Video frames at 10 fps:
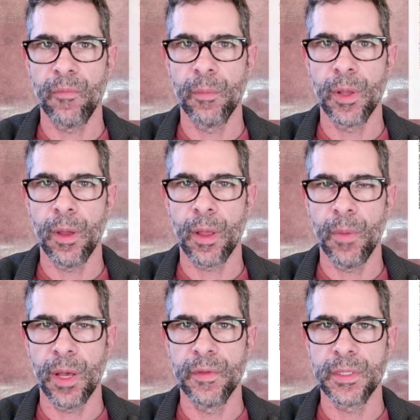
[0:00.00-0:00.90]
from going
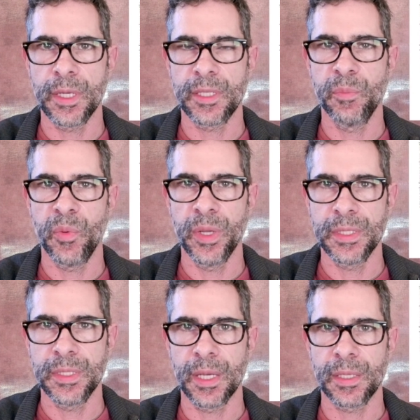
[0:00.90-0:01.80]
above
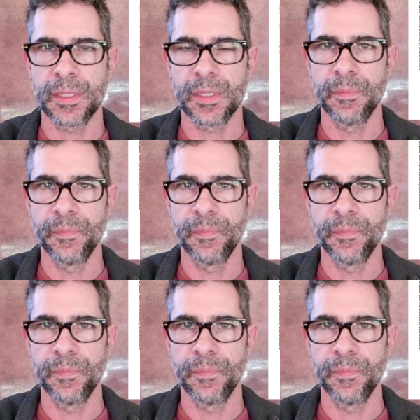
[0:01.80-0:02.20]
6.6.